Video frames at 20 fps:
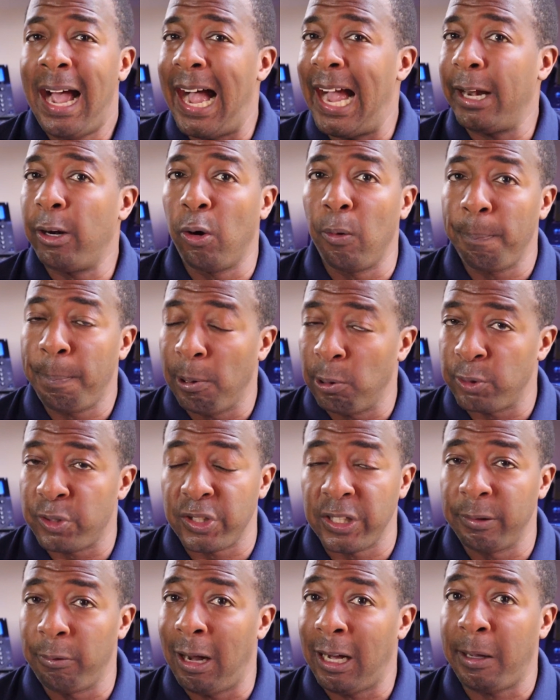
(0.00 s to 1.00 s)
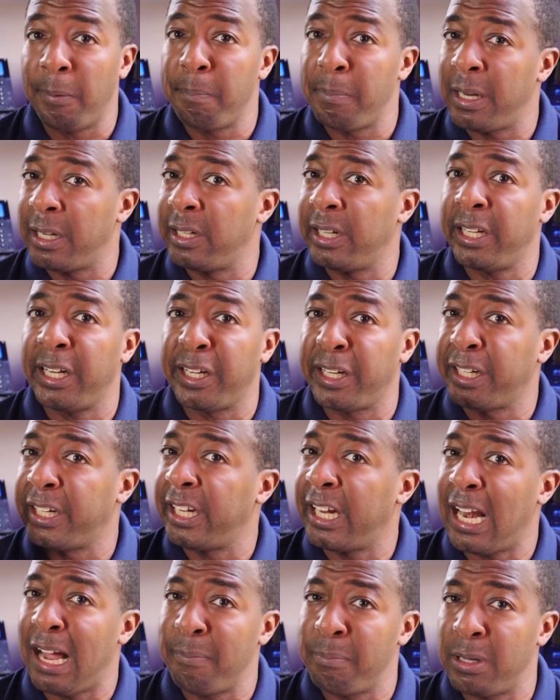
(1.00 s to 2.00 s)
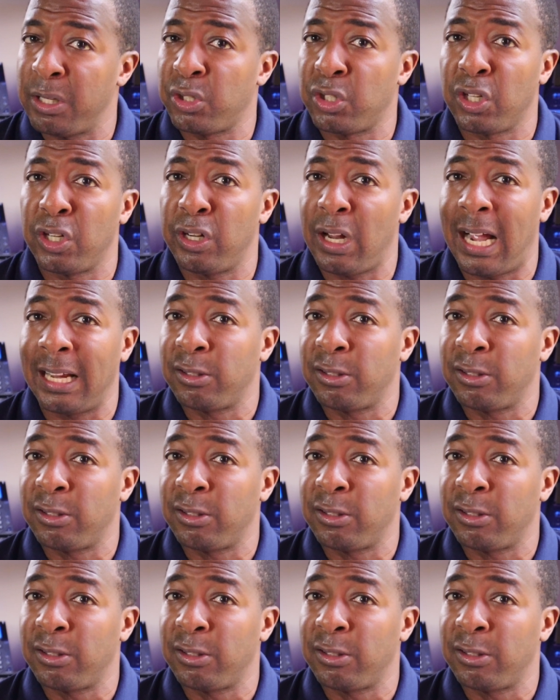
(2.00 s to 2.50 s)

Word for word: I don't personally recommend it. And again, I mentioned,